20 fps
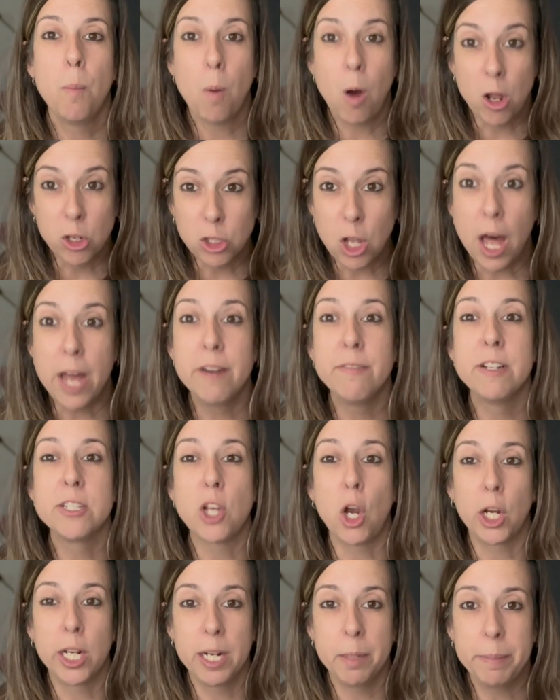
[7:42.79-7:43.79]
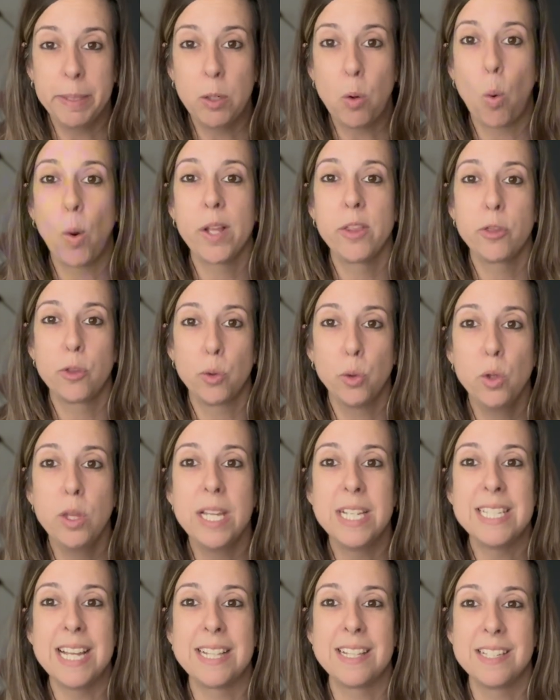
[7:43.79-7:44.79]
A lot of us are going to be going through
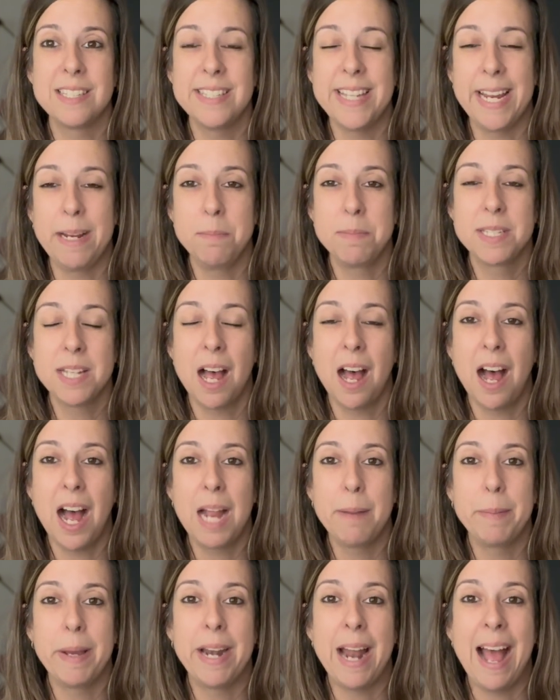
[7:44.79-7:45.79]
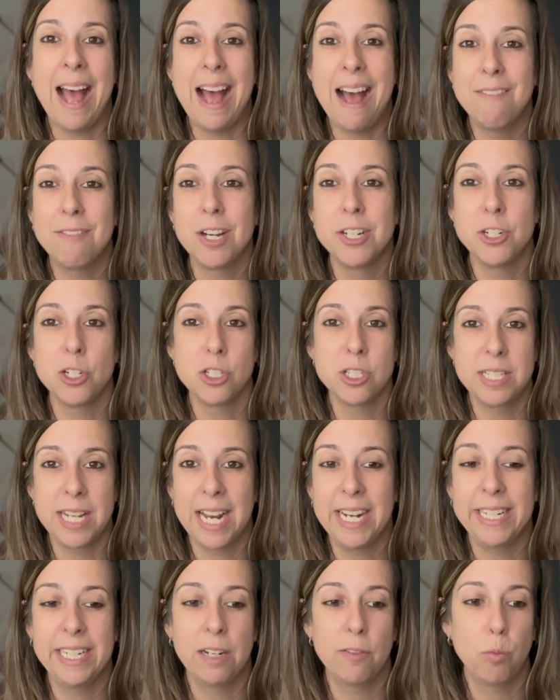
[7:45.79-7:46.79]
this at the same time and have
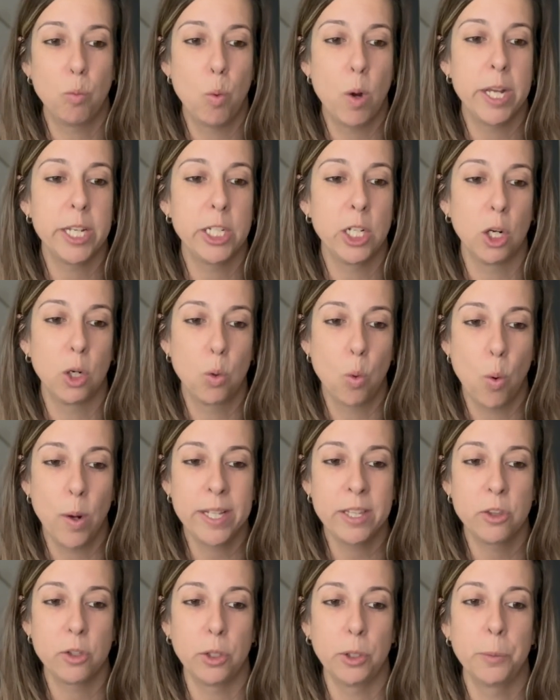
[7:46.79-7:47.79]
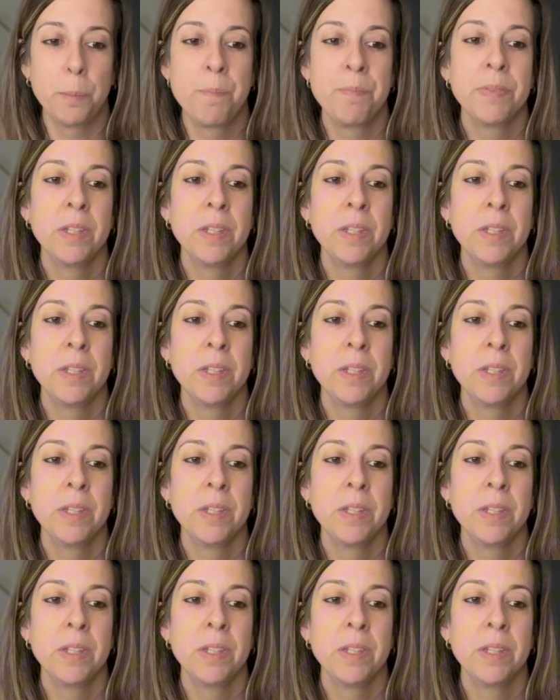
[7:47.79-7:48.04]
understanding of what you're going through.